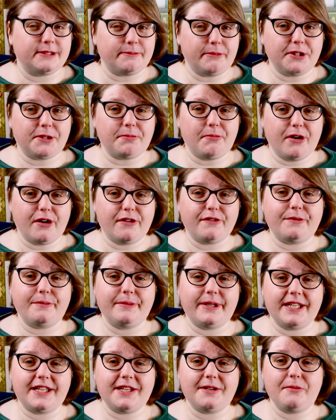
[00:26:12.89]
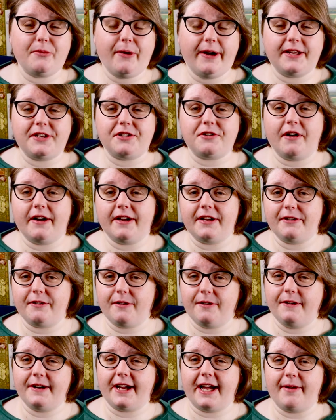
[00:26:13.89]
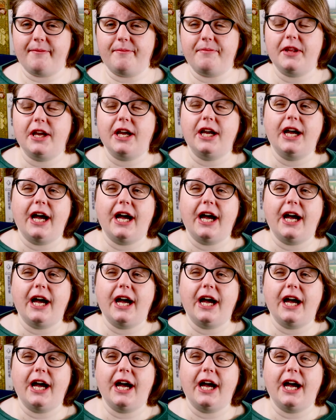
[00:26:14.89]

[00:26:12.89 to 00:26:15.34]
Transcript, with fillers: It's much more of a medium weight dry Euro game.